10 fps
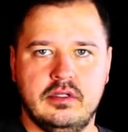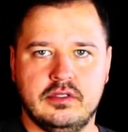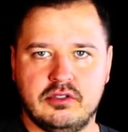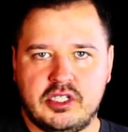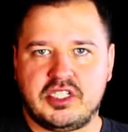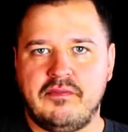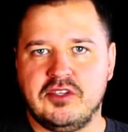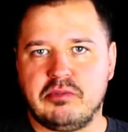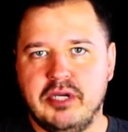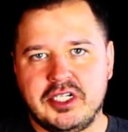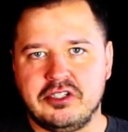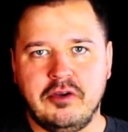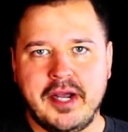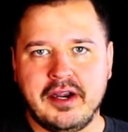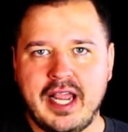So is there something special
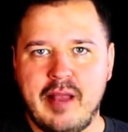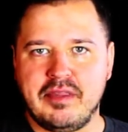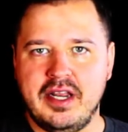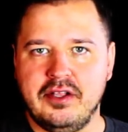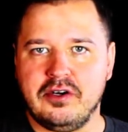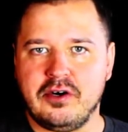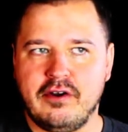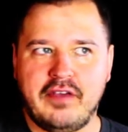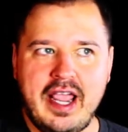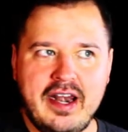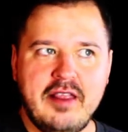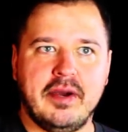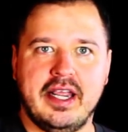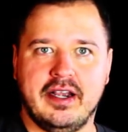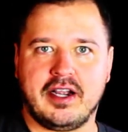about Captain Hiller, or if
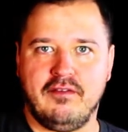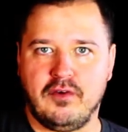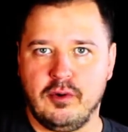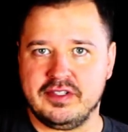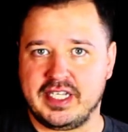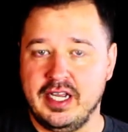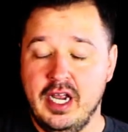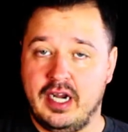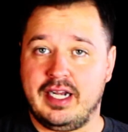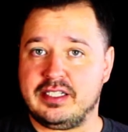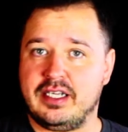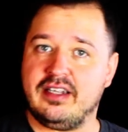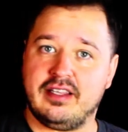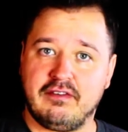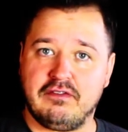anybody had come forward and said, I saw
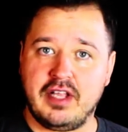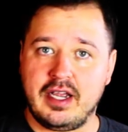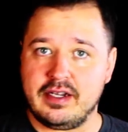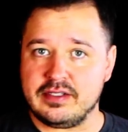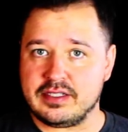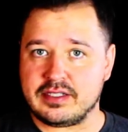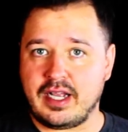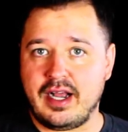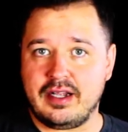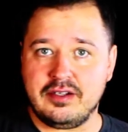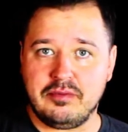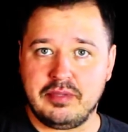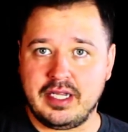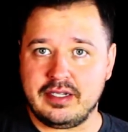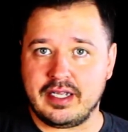that thing flying in the sky a little
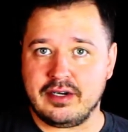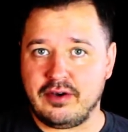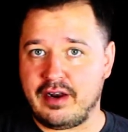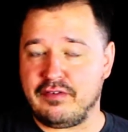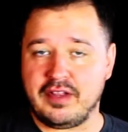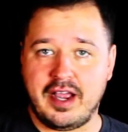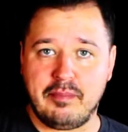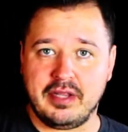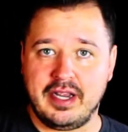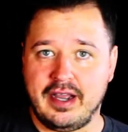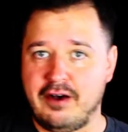bit, and I know how to fly a plane.